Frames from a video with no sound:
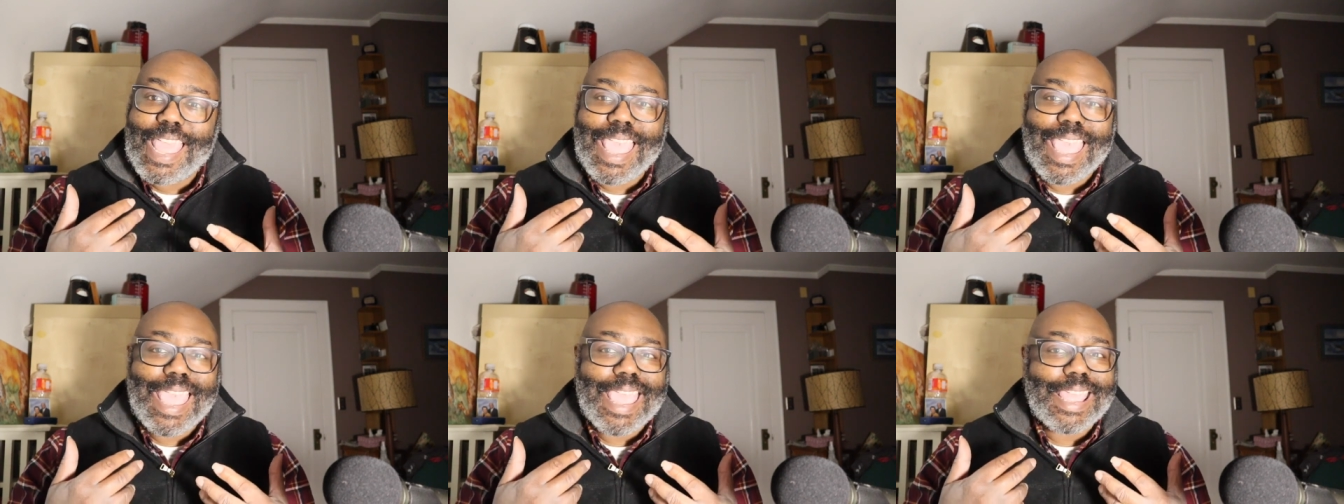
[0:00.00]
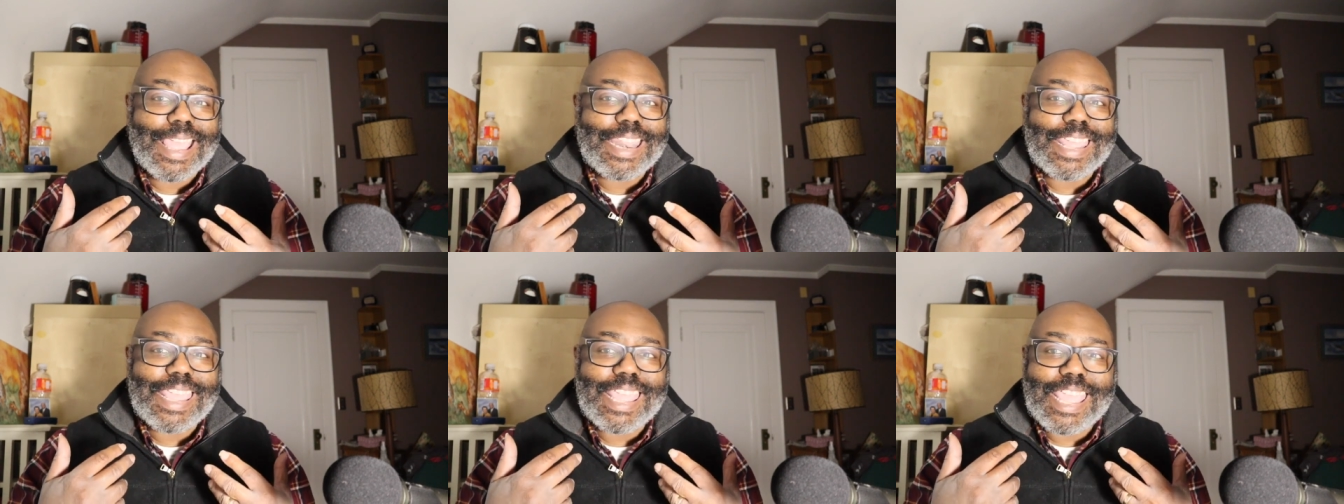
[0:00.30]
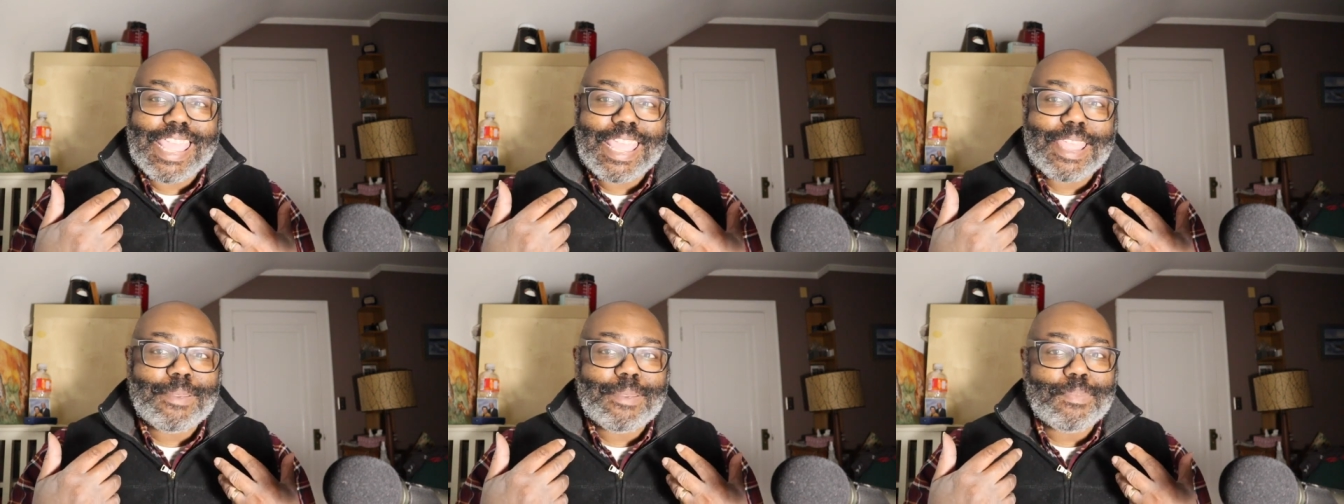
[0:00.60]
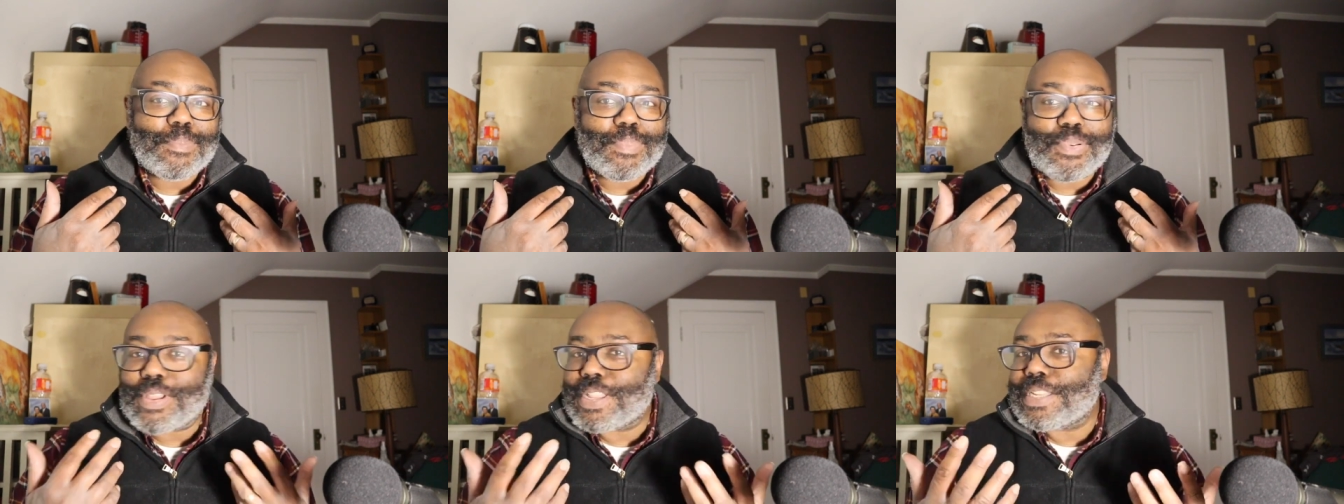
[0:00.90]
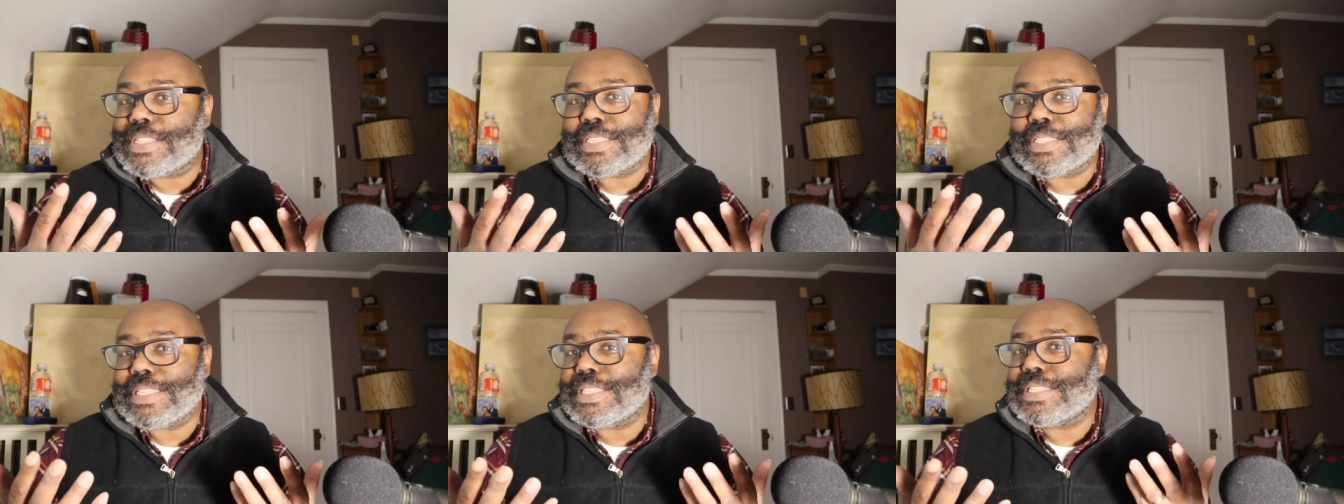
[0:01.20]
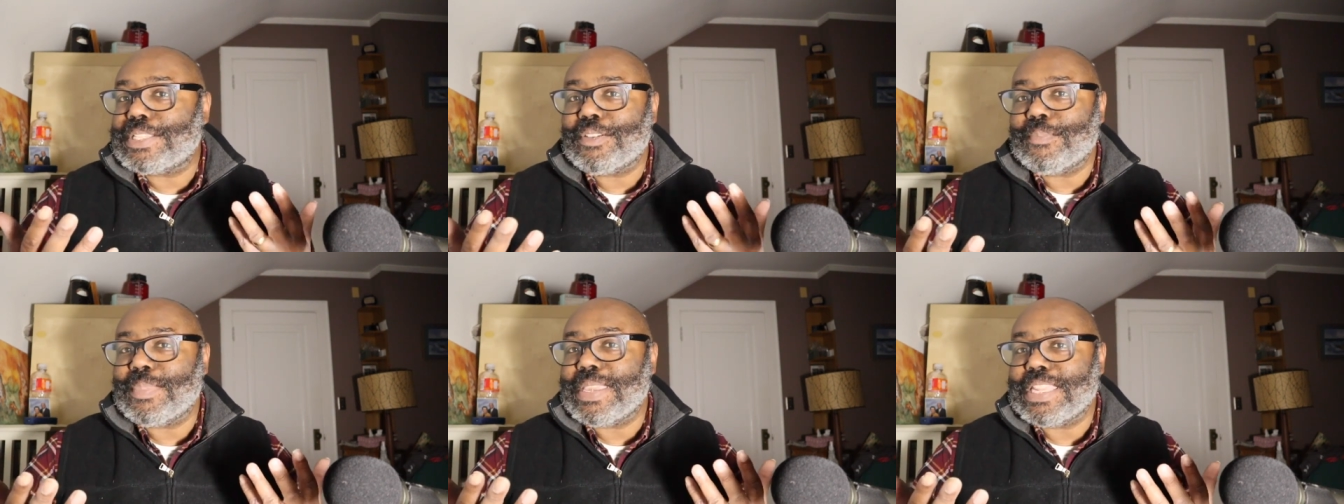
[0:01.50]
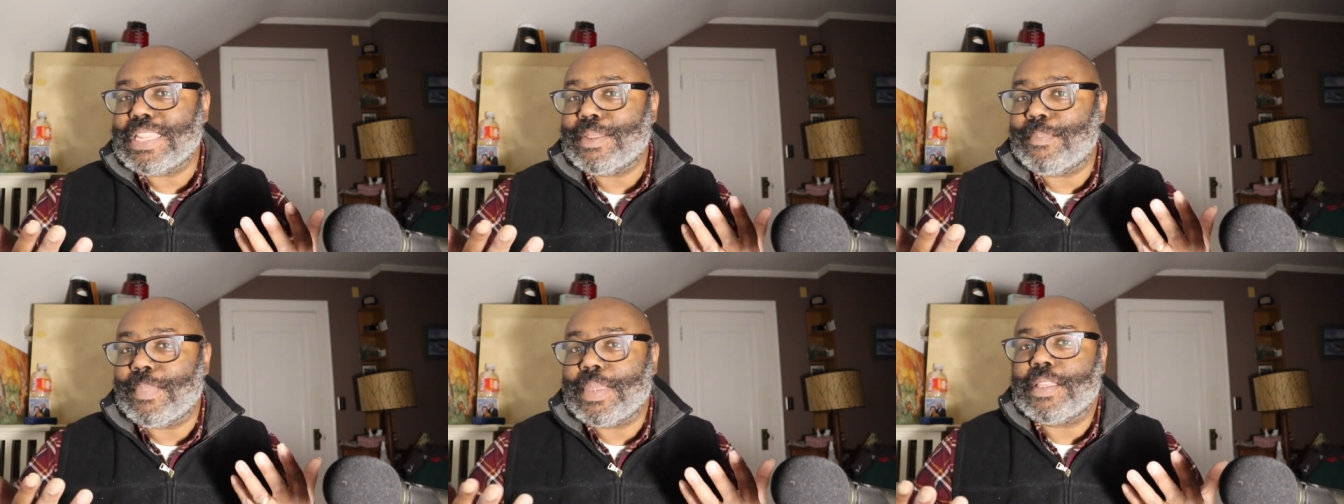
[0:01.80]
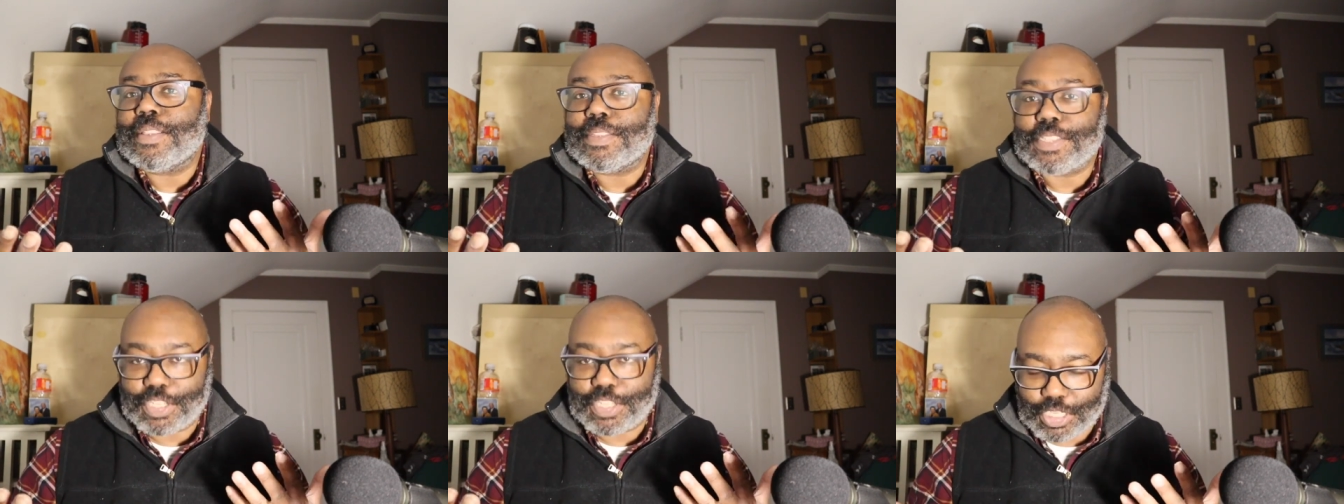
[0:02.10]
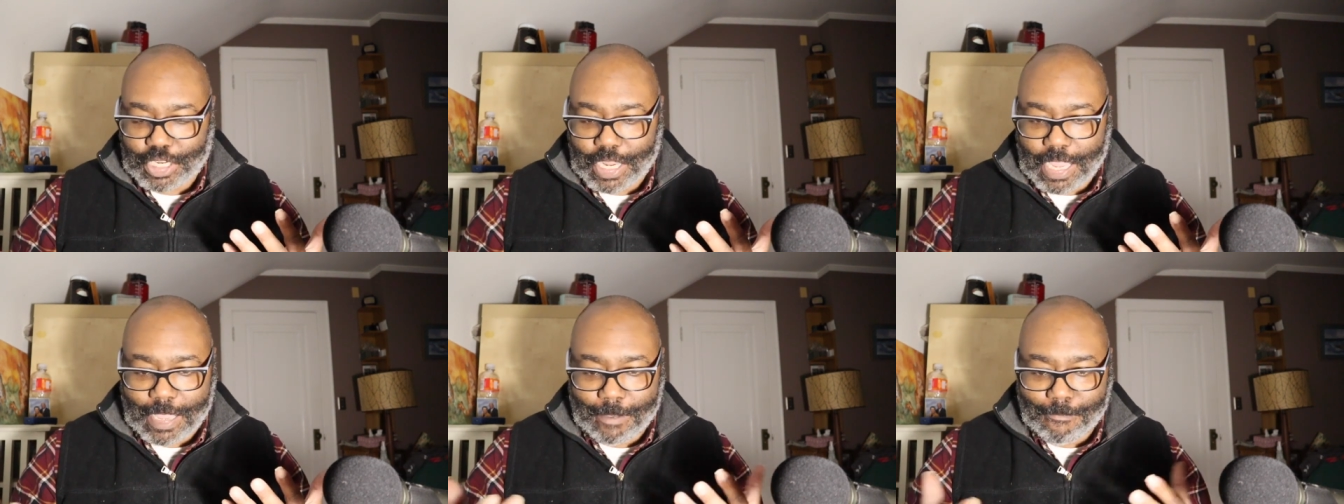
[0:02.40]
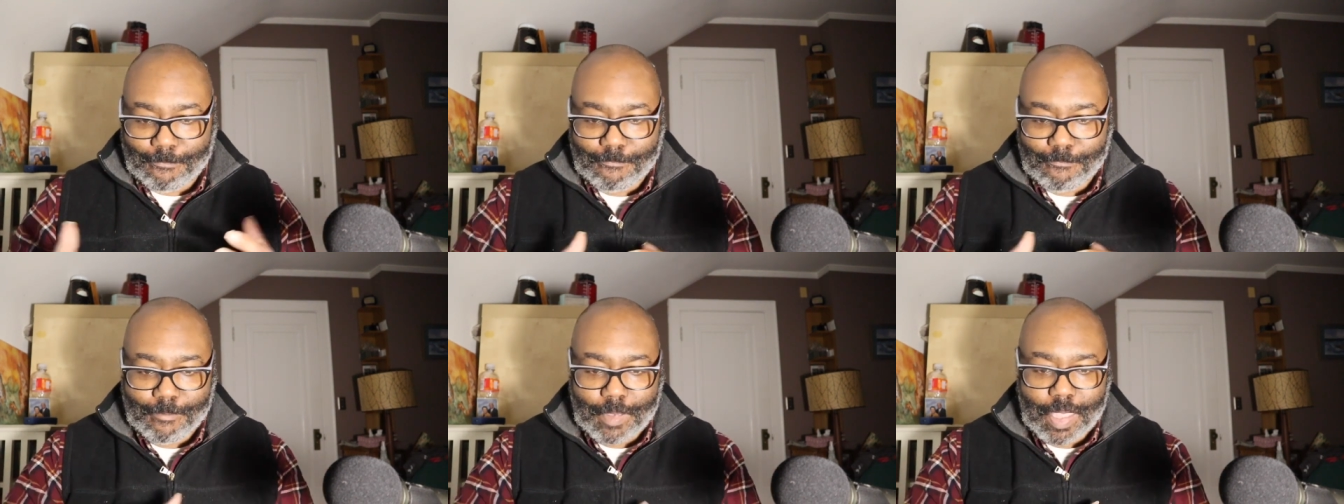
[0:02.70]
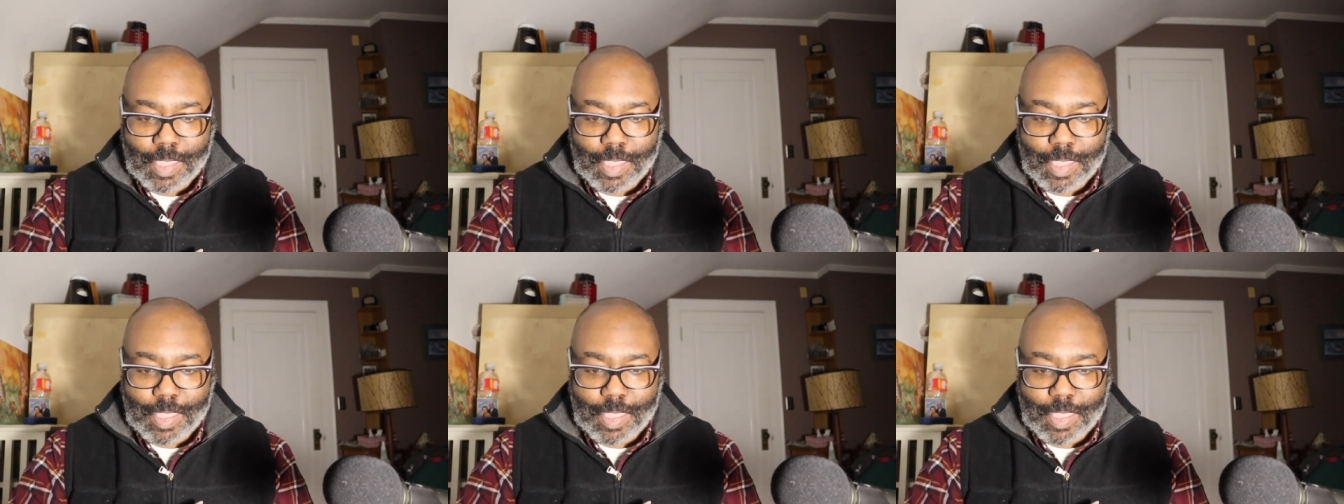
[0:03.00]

and it put Cecil B. DeMille to shame.